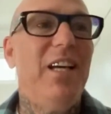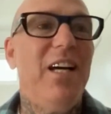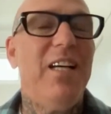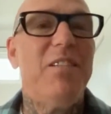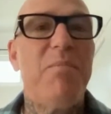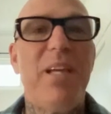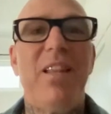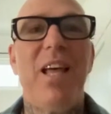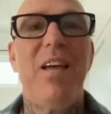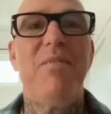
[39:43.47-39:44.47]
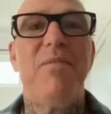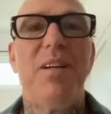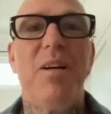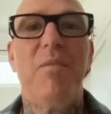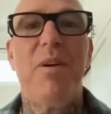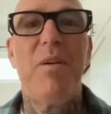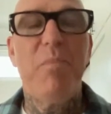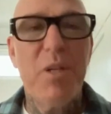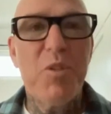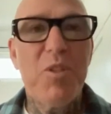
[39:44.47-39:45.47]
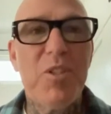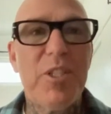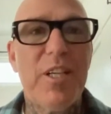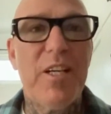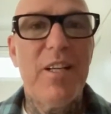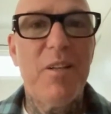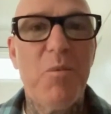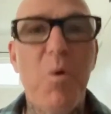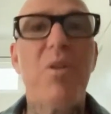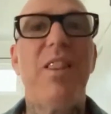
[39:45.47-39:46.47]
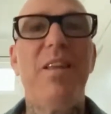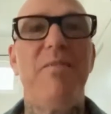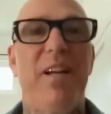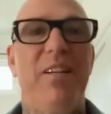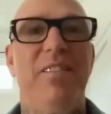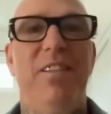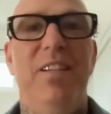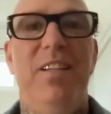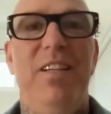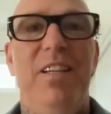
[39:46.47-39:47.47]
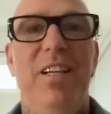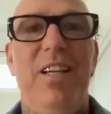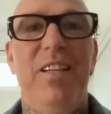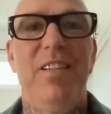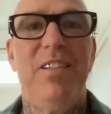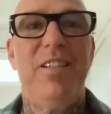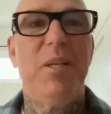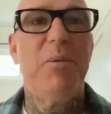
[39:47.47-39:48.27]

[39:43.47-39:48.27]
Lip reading: has made life very much worth living. And